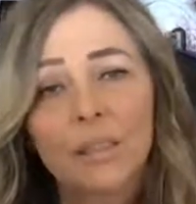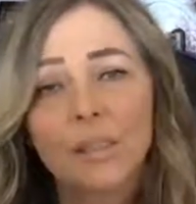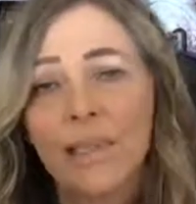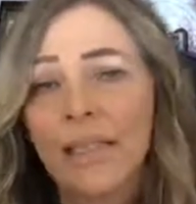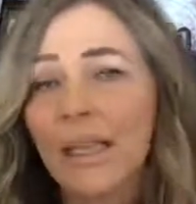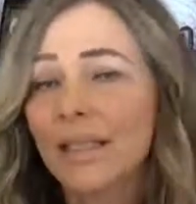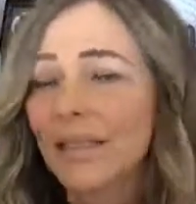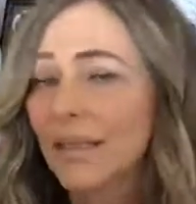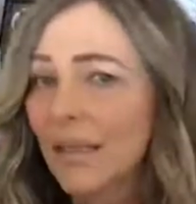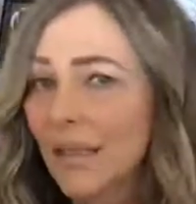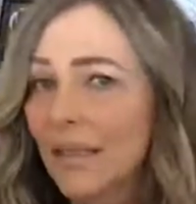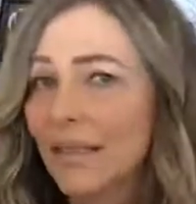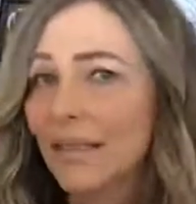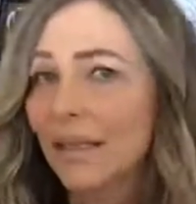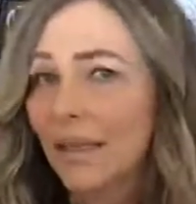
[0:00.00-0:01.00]
Because
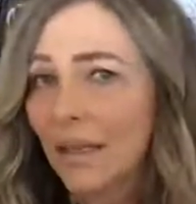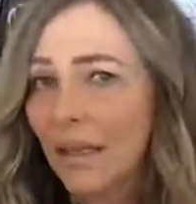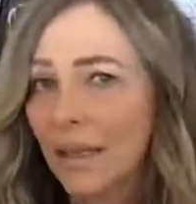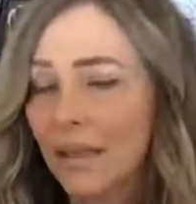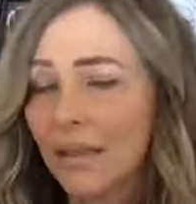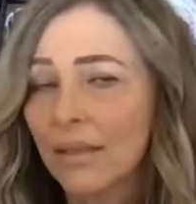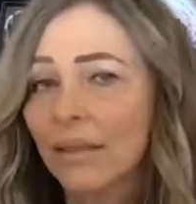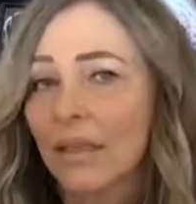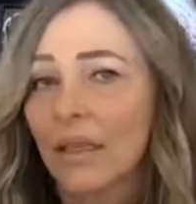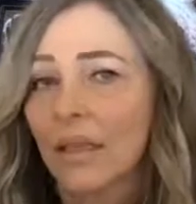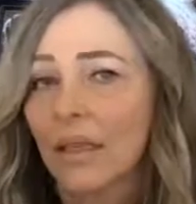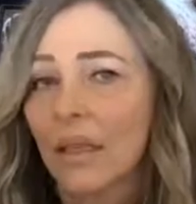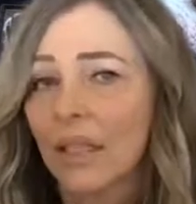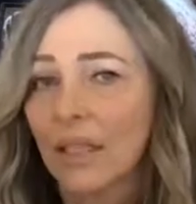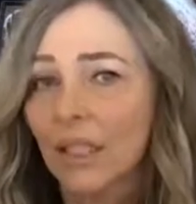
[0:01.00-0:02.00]
this is,
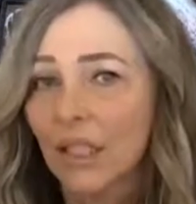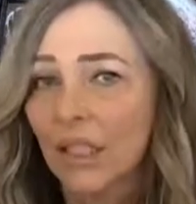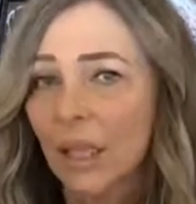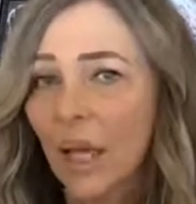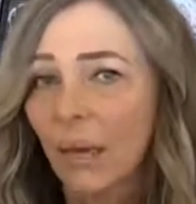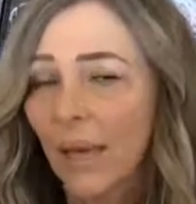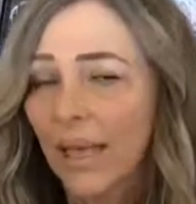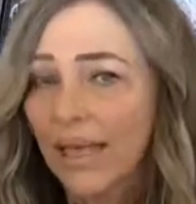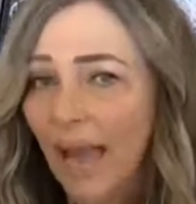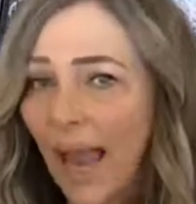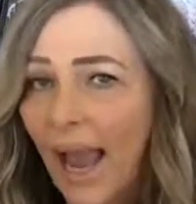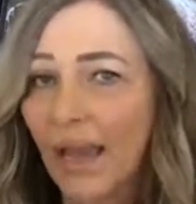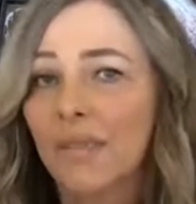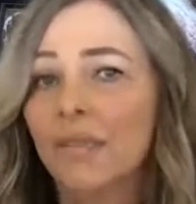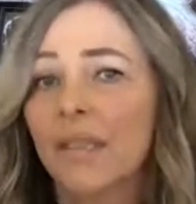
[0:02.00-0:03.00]
an
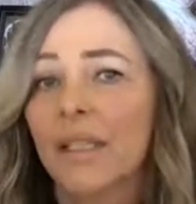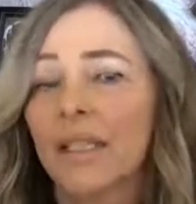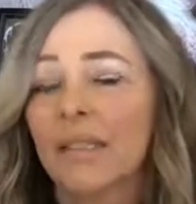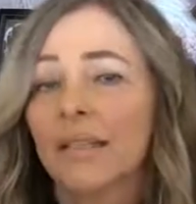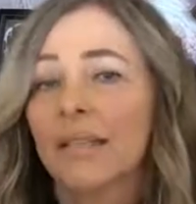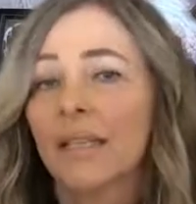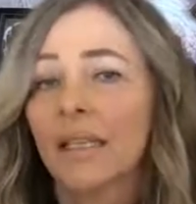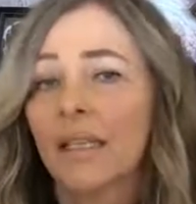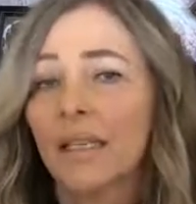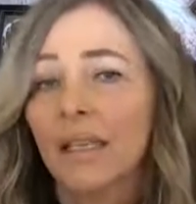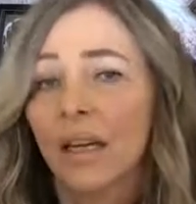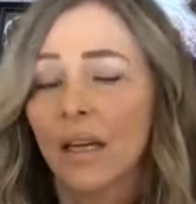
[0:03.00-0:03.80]
advocacy